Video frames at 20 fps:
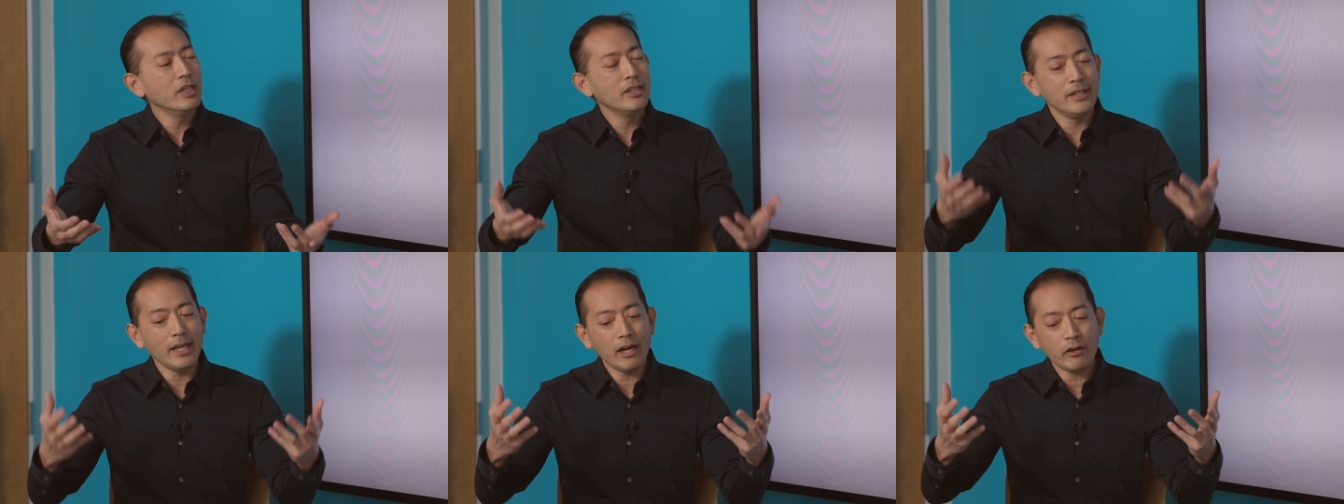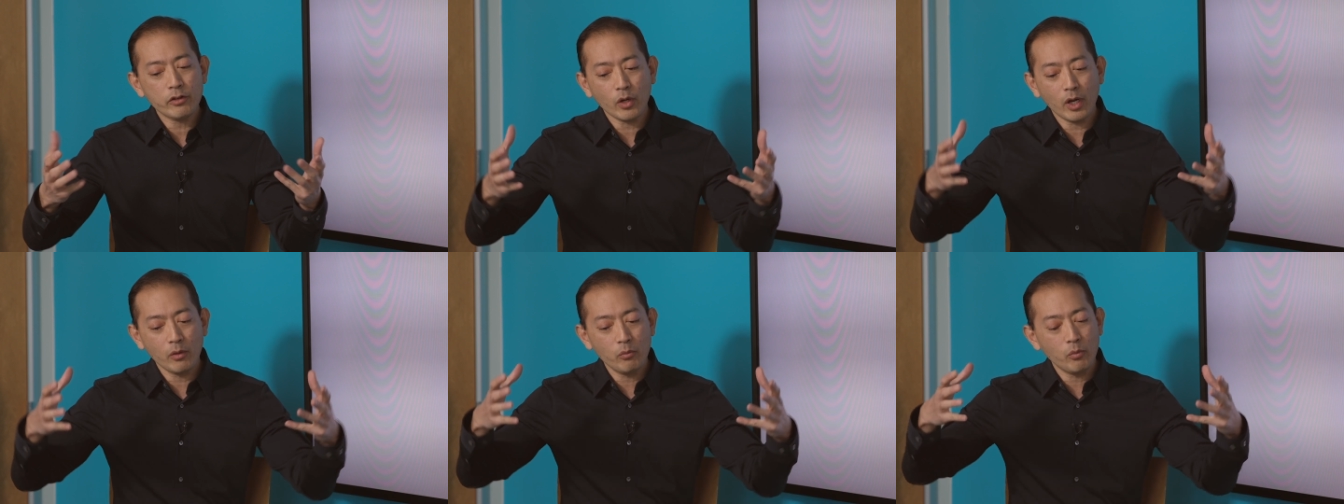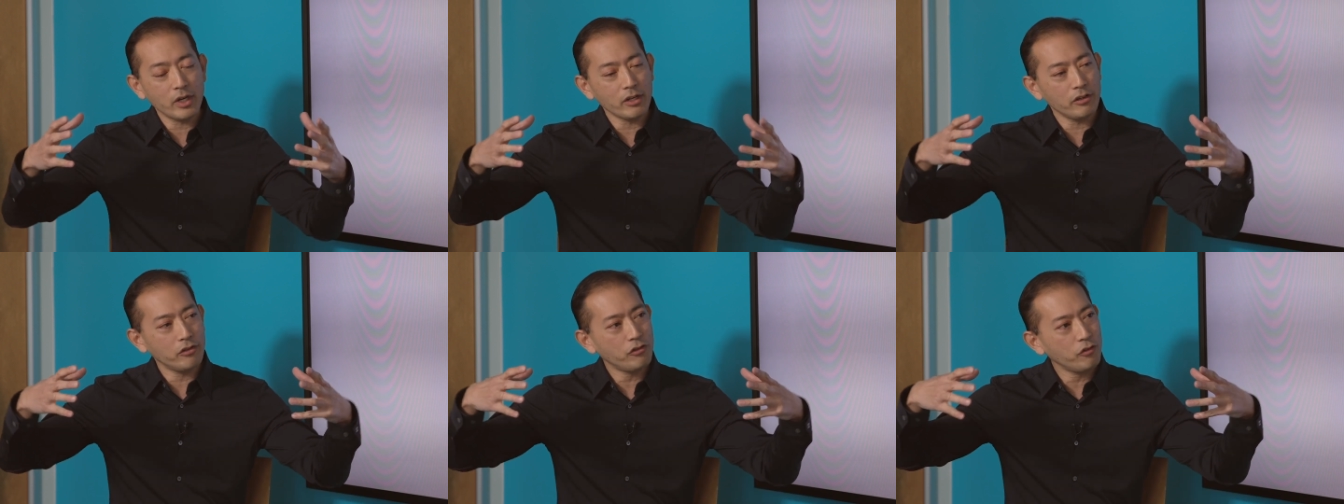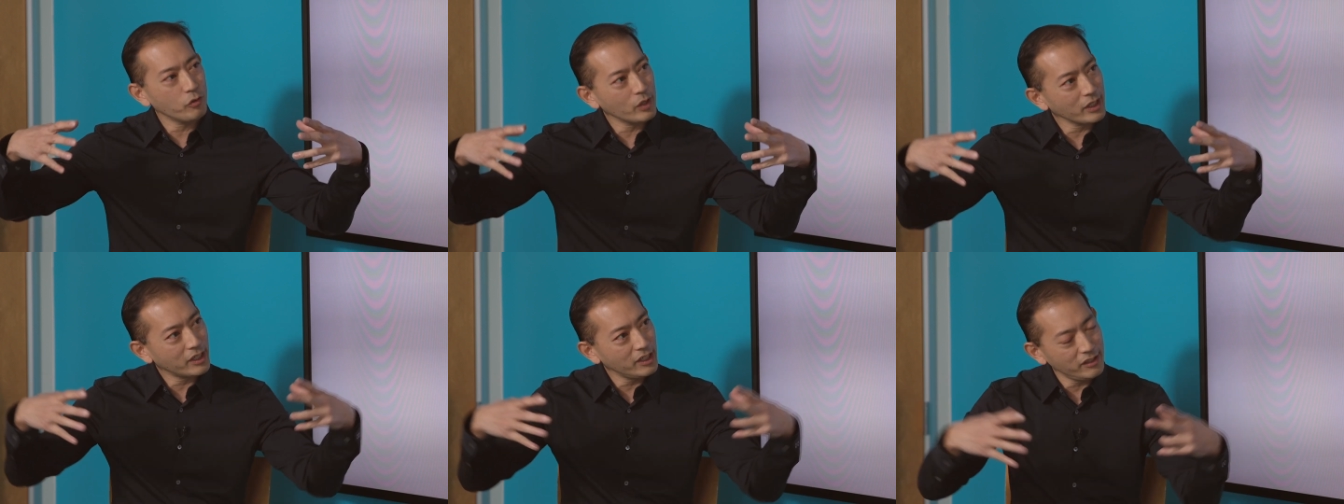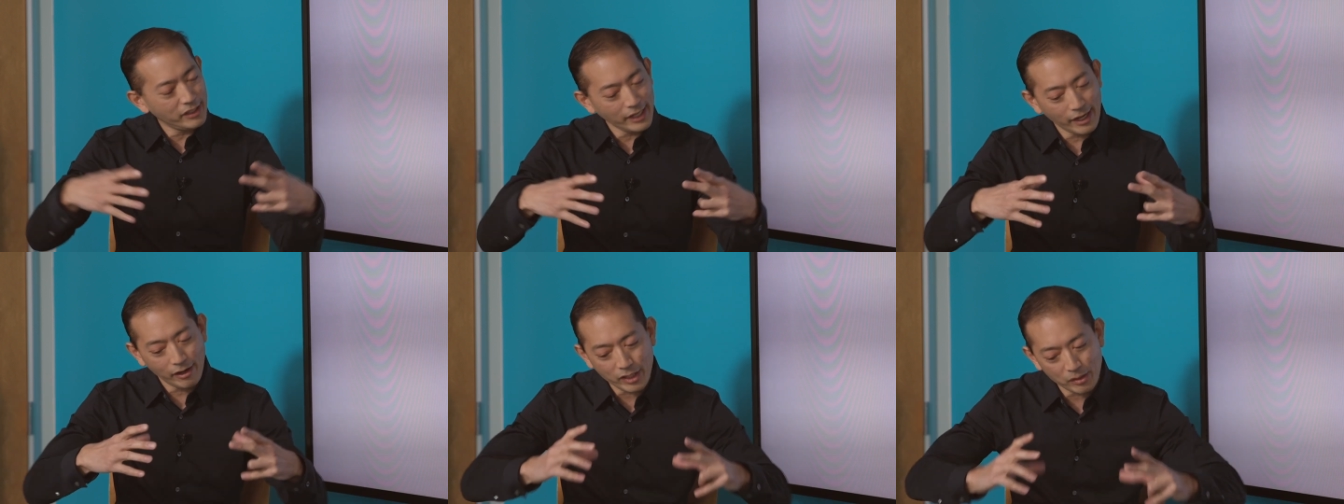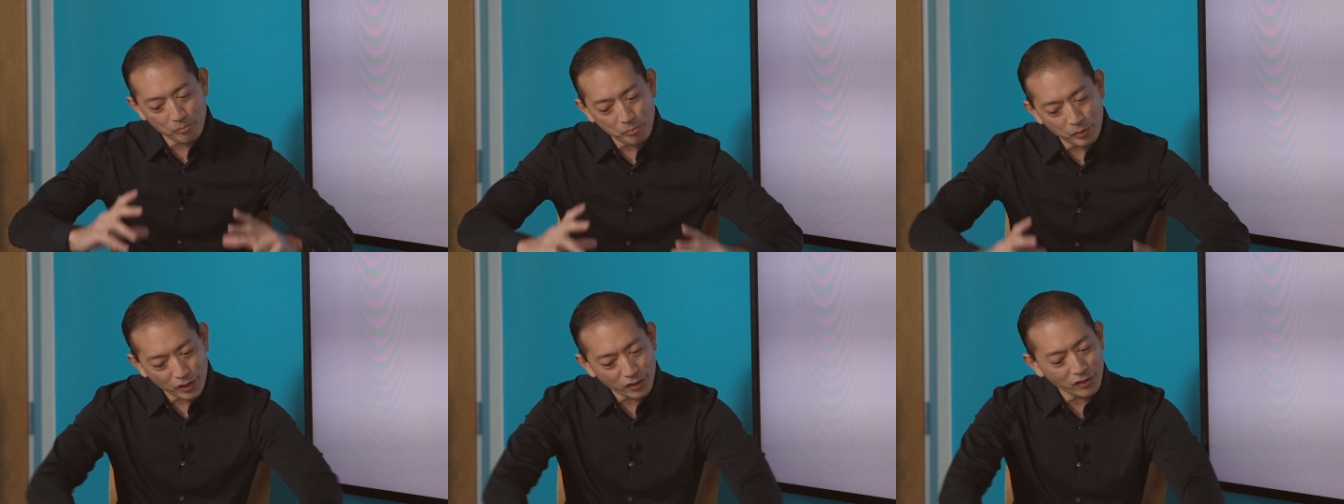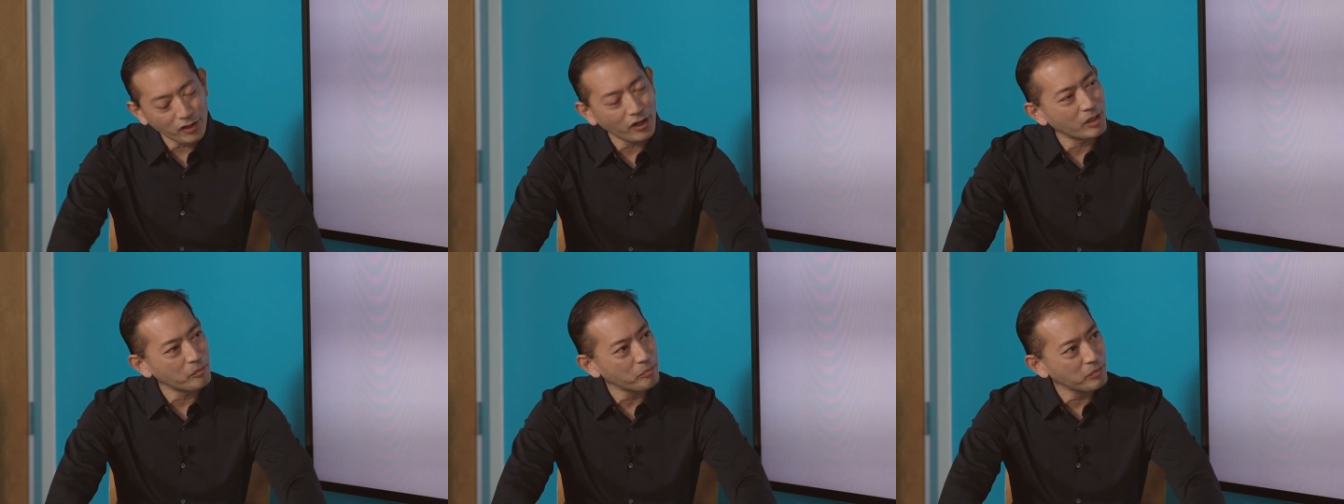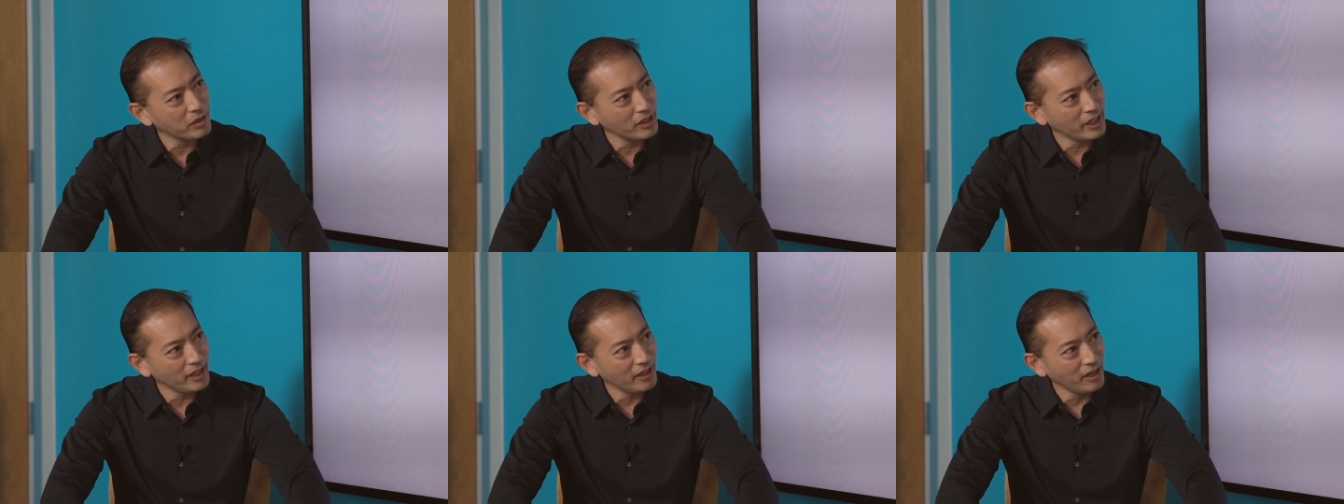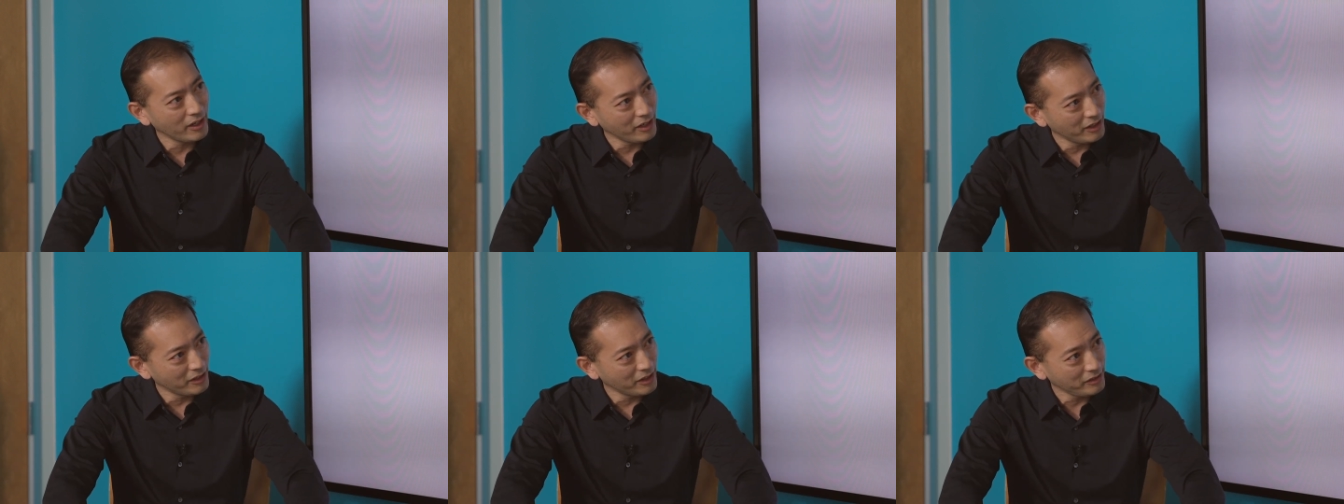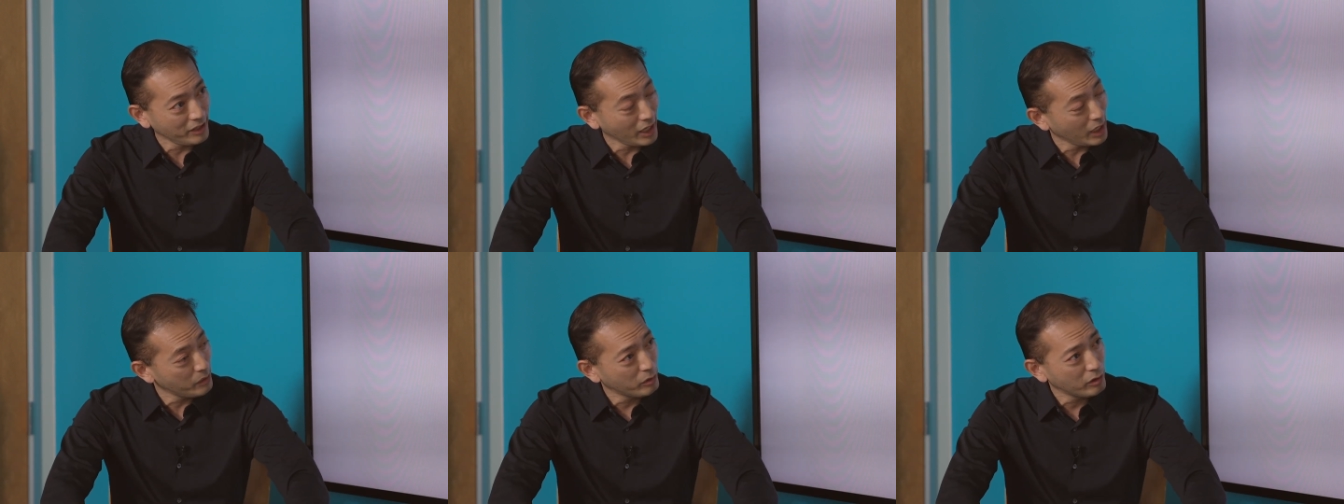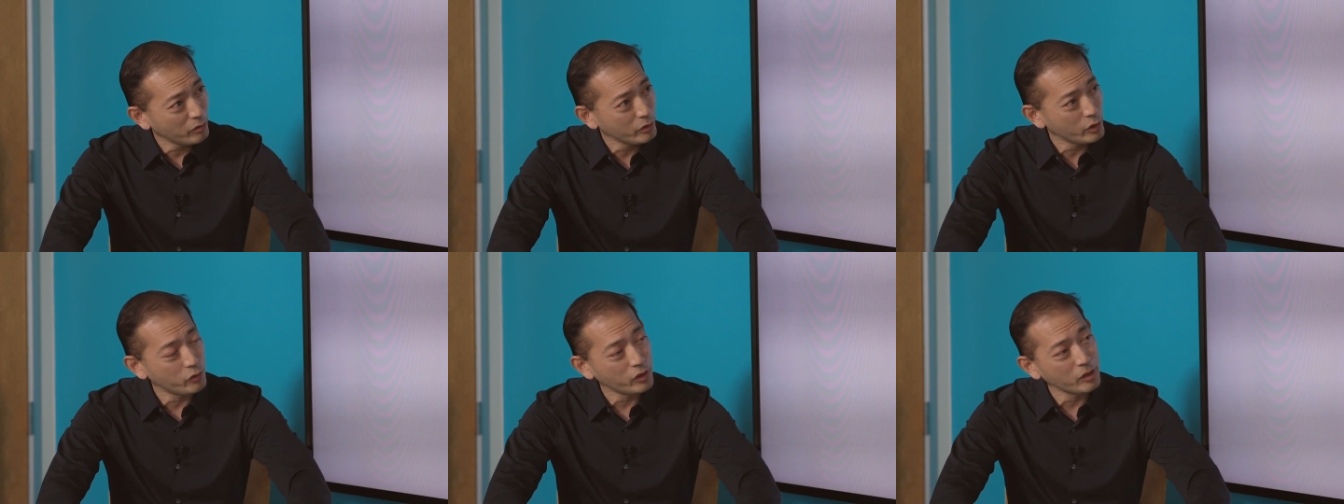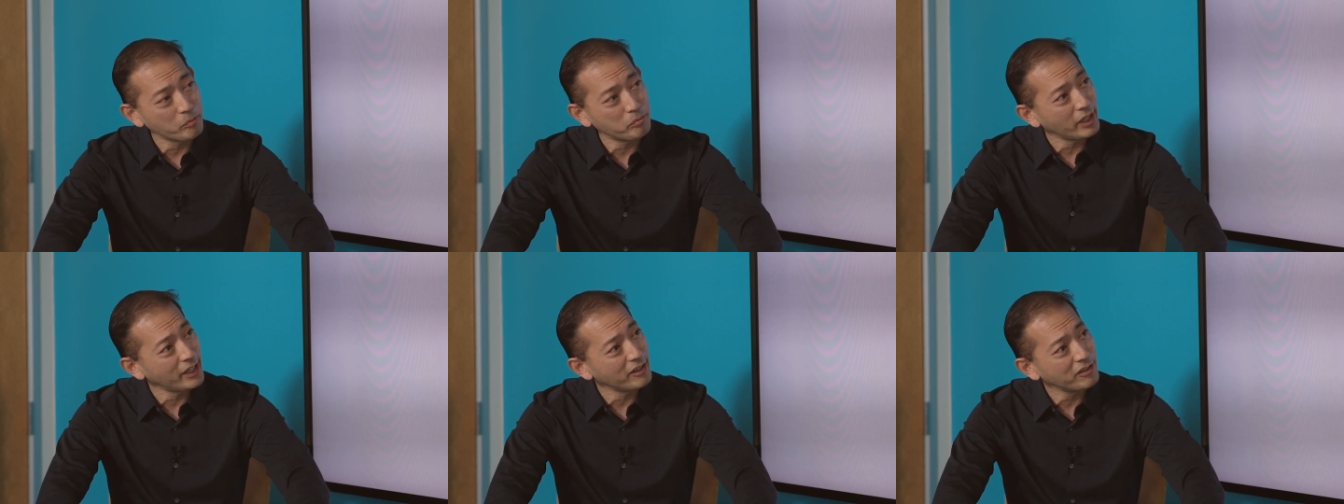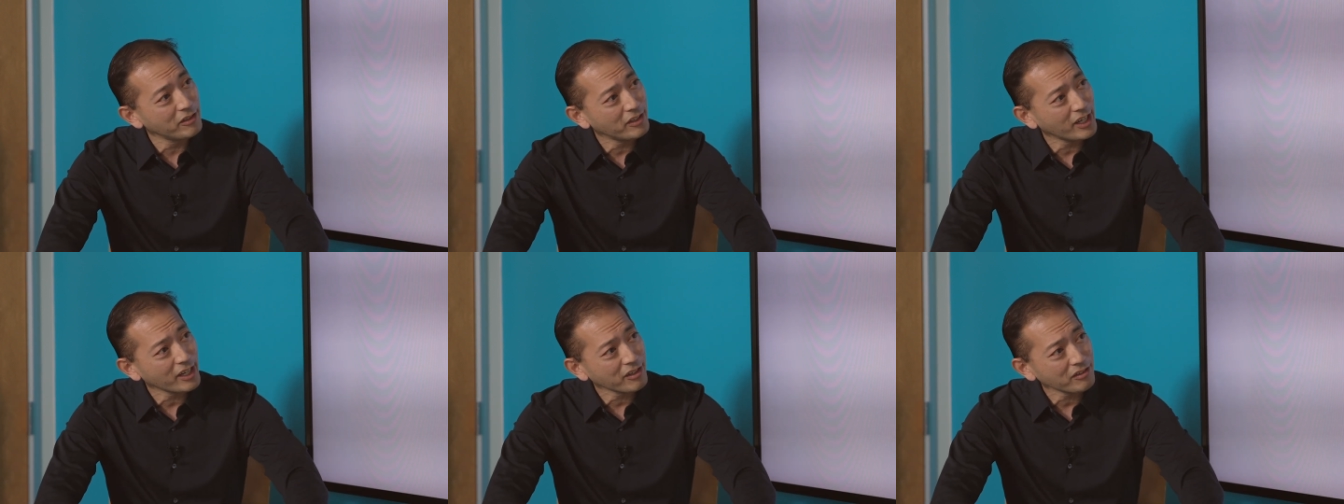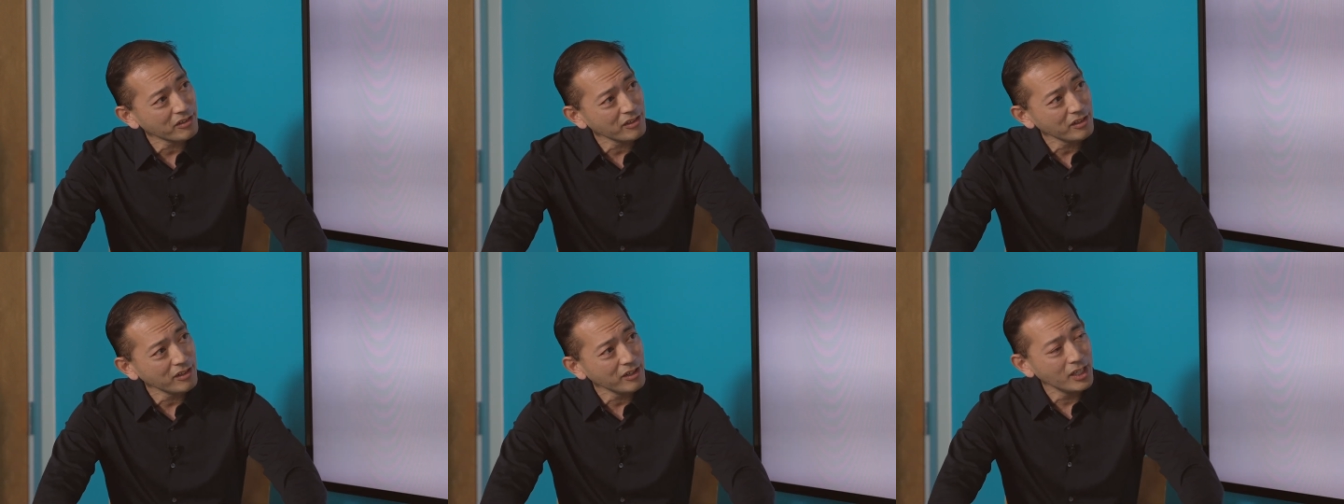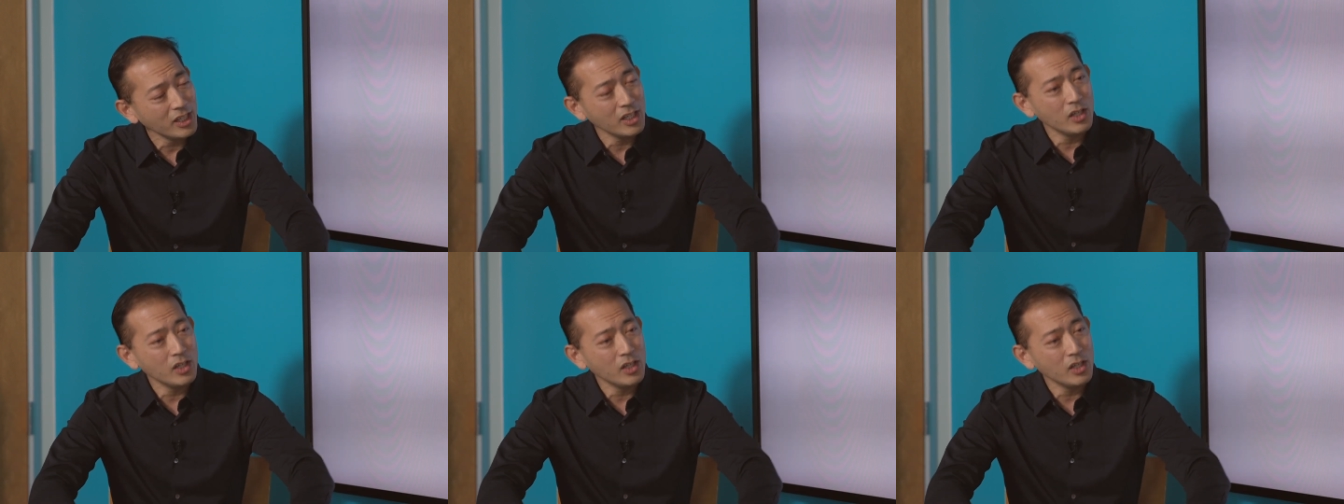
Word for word: Now, do I want to shrink it down and put it on a plane, on a table using plane detection,